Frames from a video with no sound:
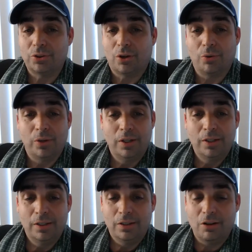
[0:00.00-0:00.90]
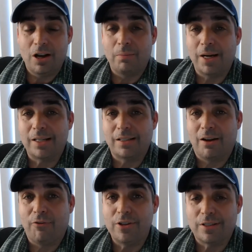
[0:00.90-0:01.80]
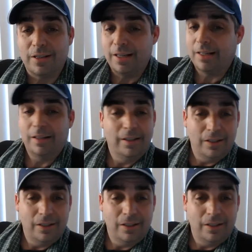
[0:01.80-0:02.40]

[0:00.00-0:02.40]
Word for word: So, a lot of my stuff is like,